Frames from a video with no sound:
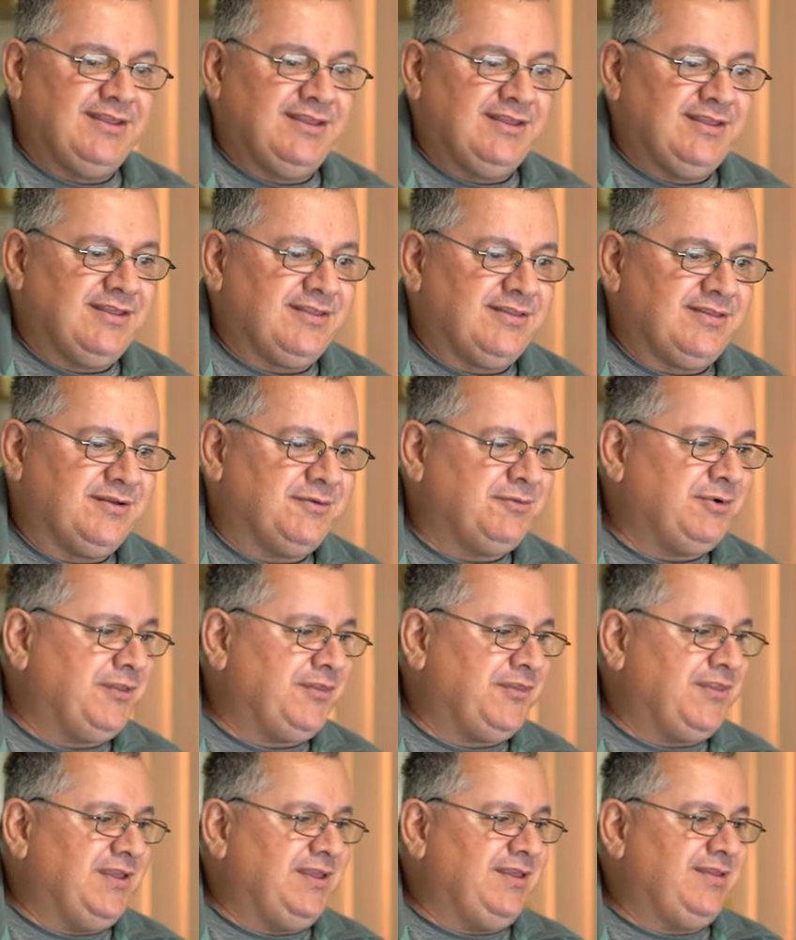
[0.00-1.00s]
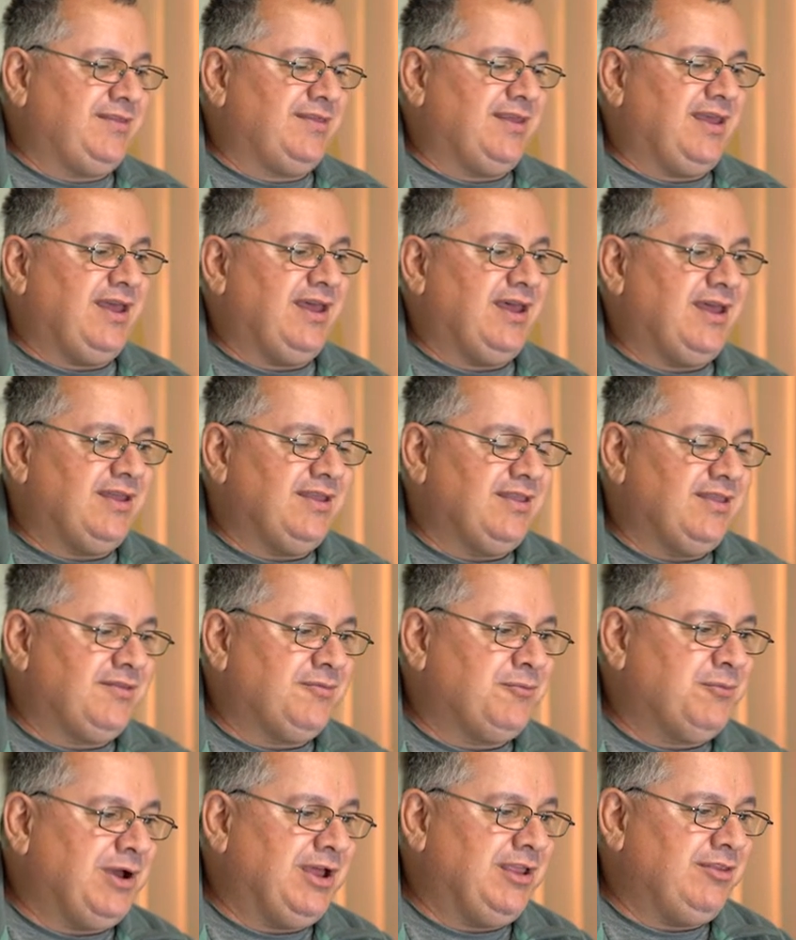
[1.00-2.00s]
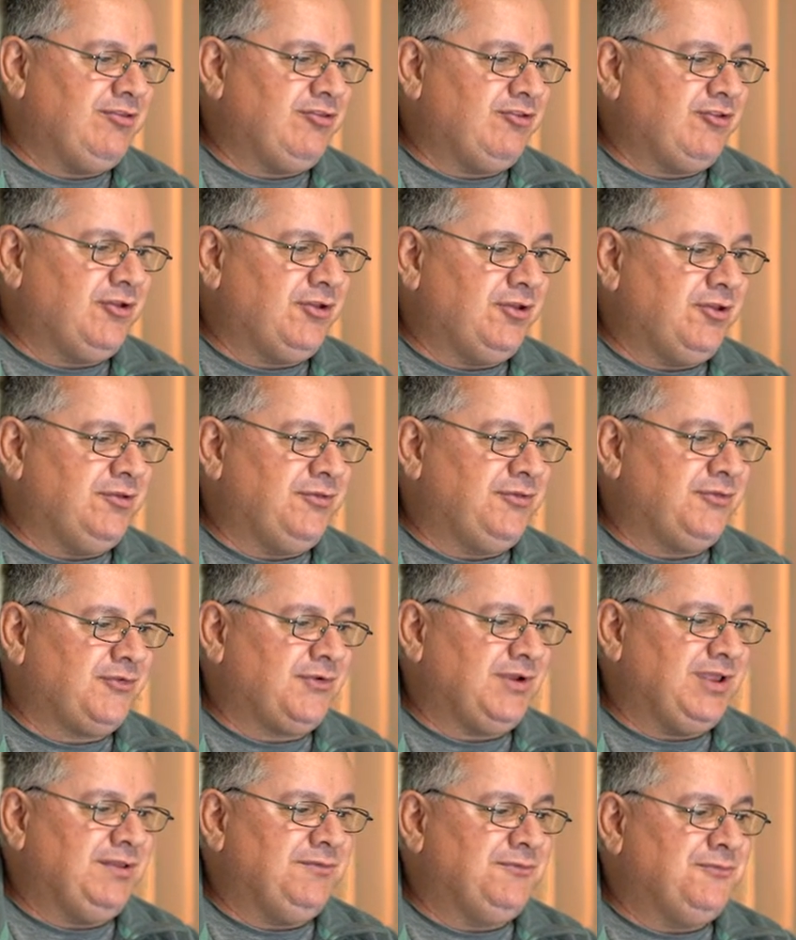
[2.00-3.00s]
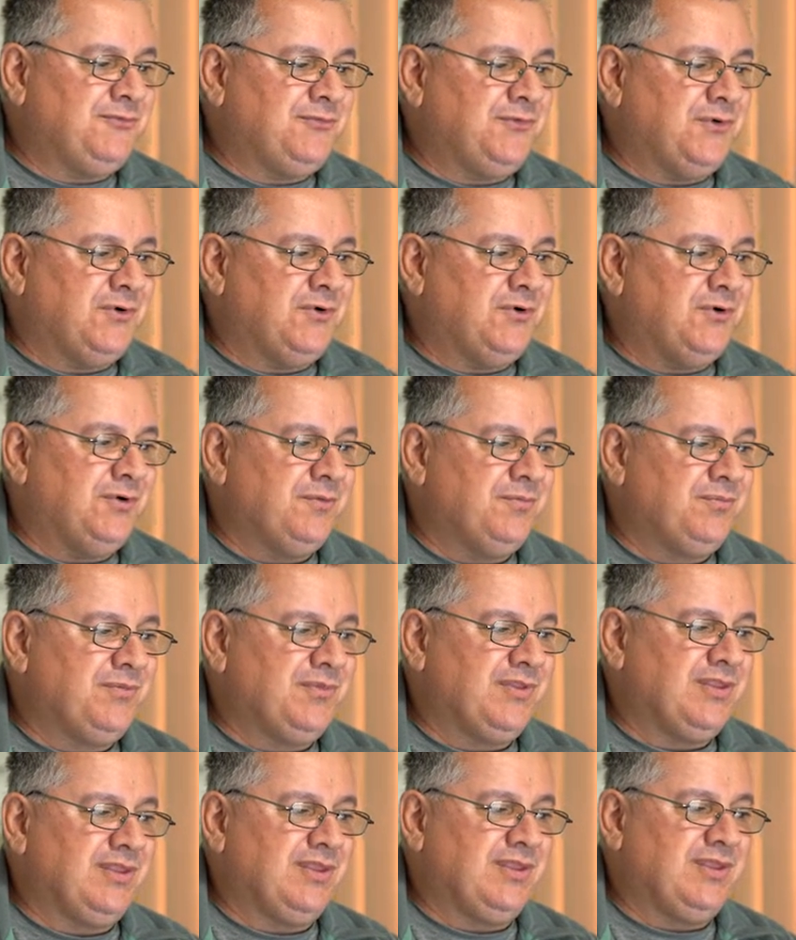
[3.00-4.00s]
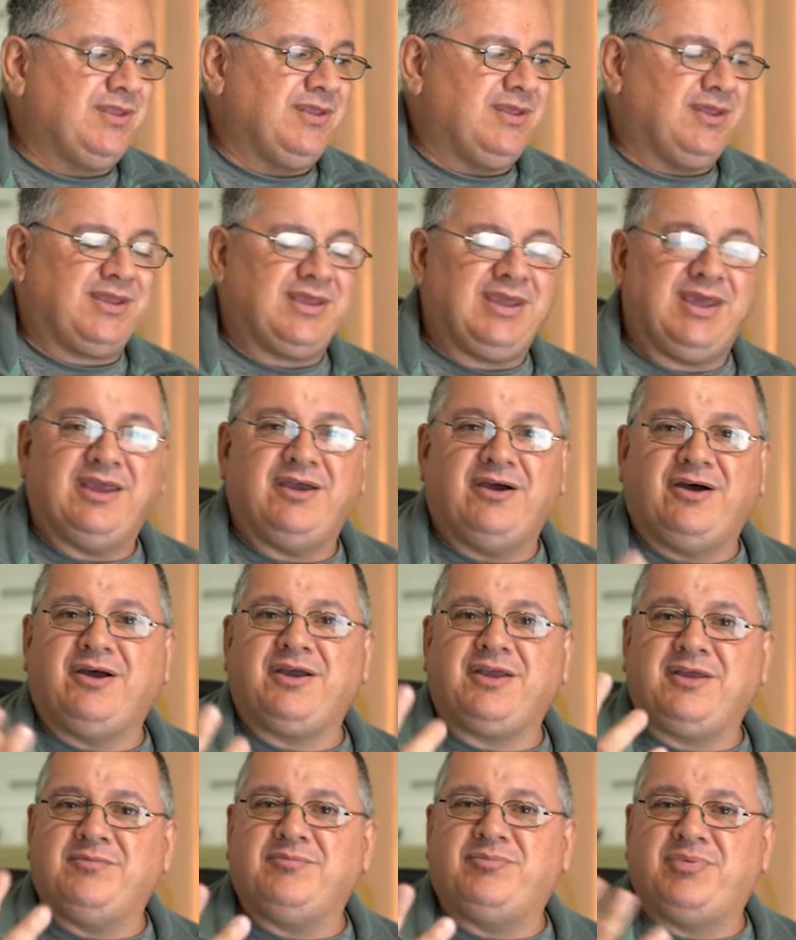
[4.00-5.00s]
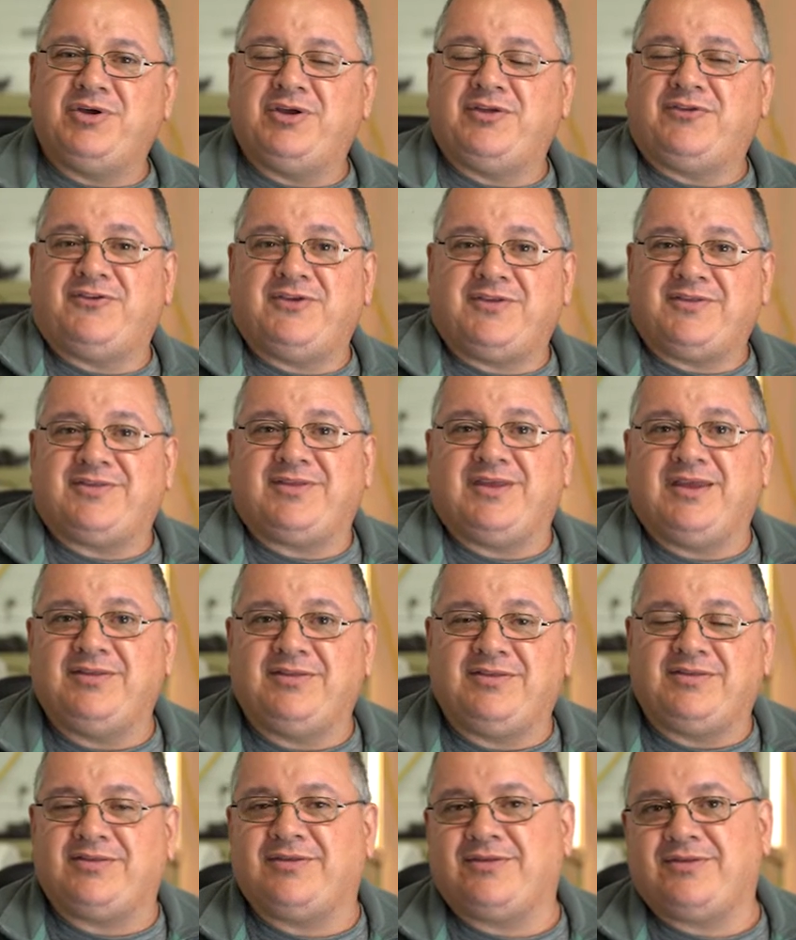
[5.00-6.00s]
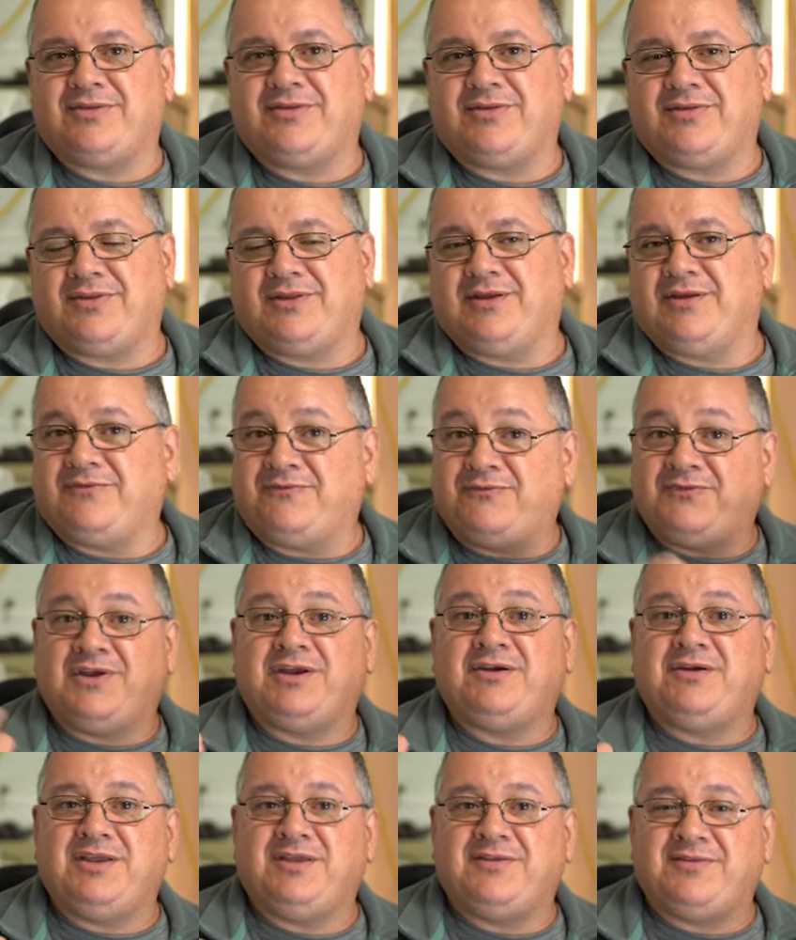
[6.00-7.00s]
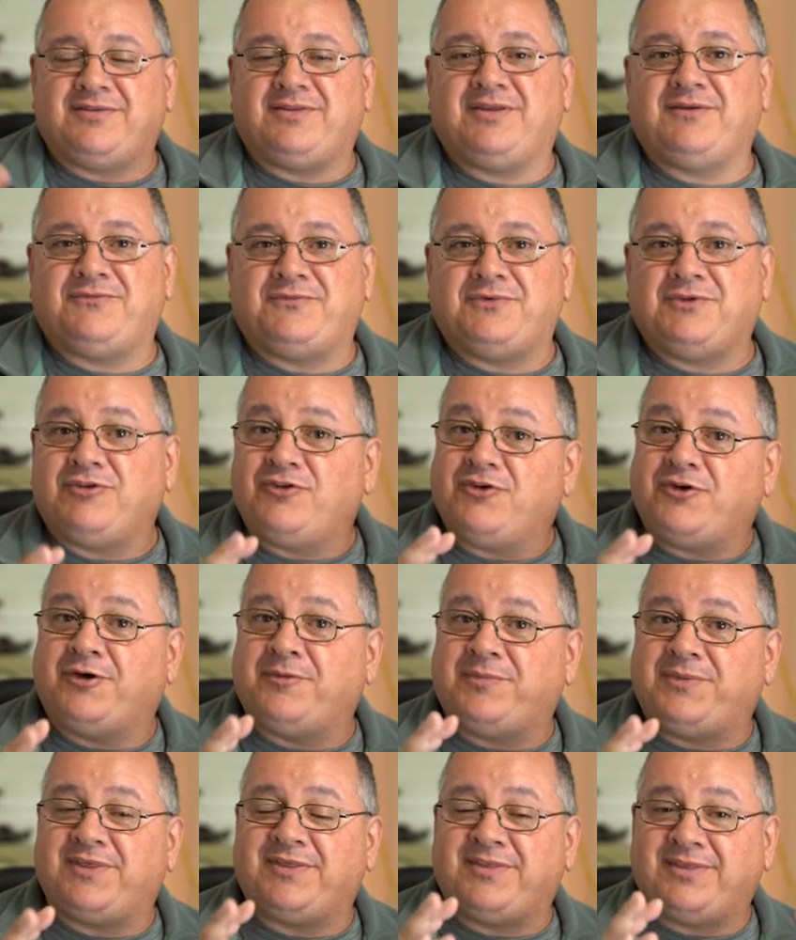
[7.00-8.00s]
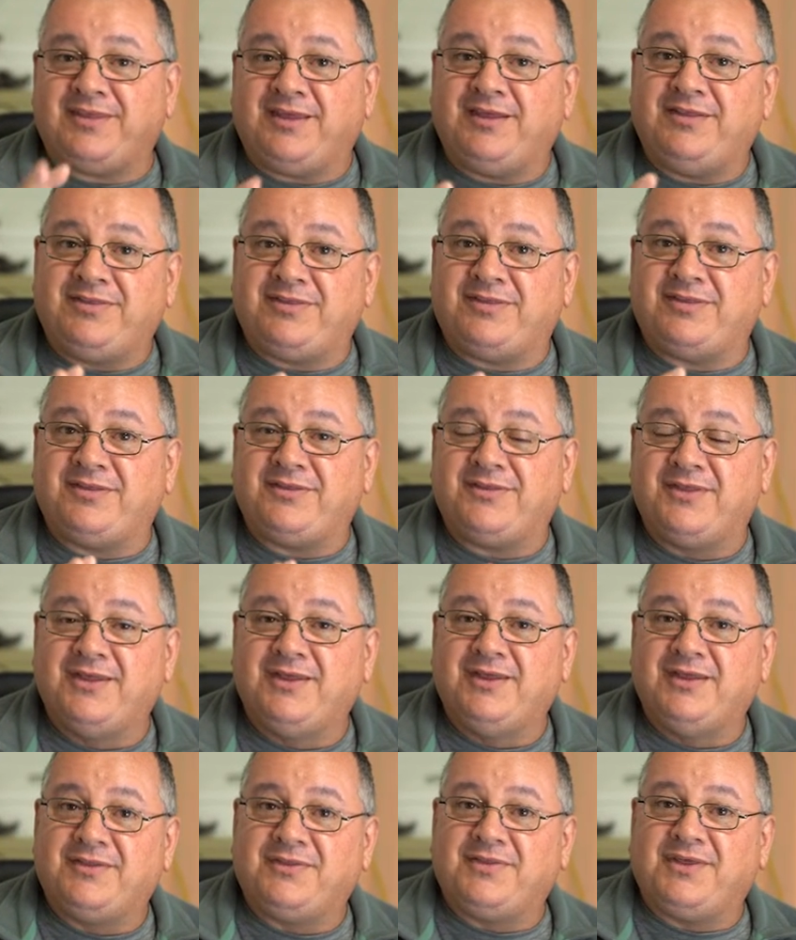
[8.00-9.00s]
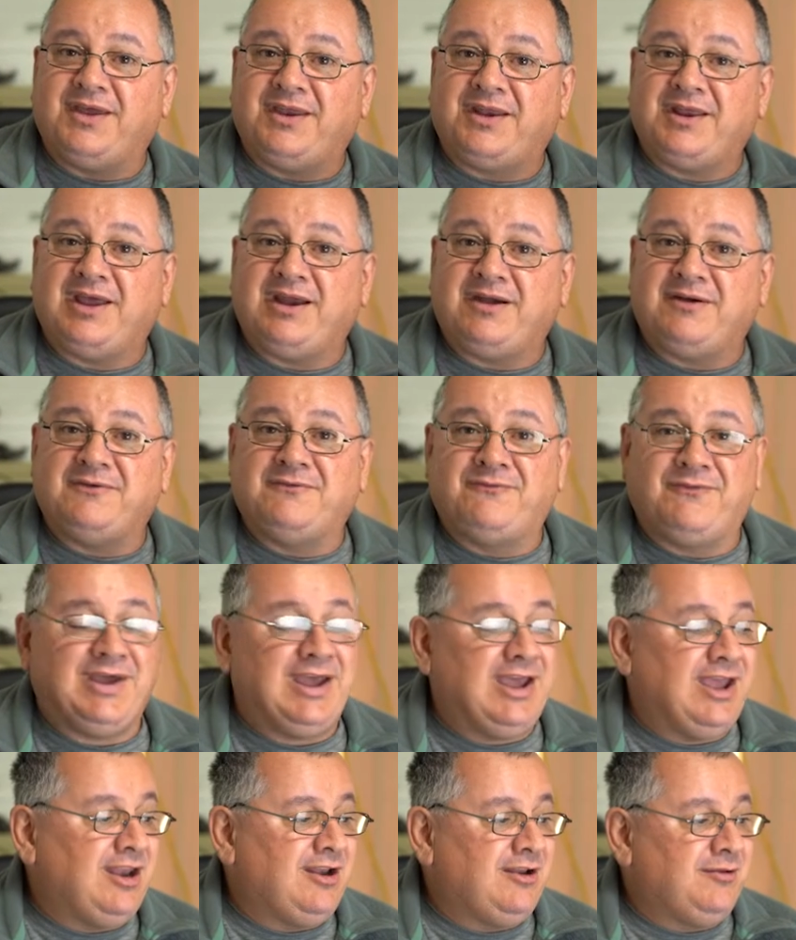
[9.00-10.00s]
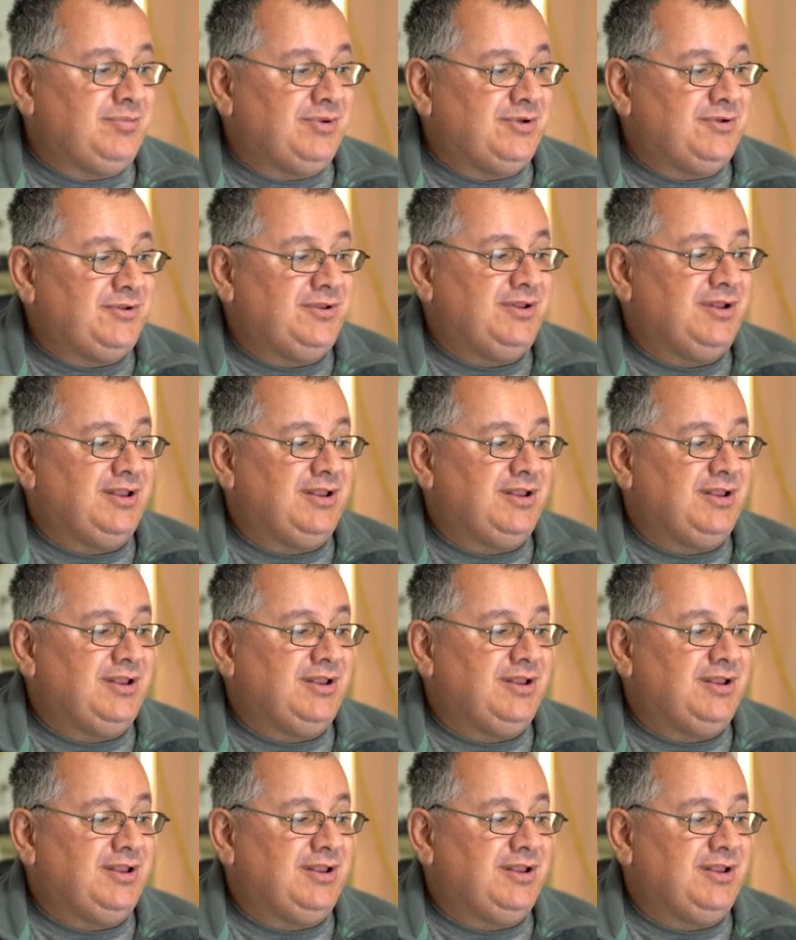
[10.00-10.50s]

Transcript: So what these are is 1, 2, 3, 4. Okay, I can purchase sensors. There are various different types of sensors that are available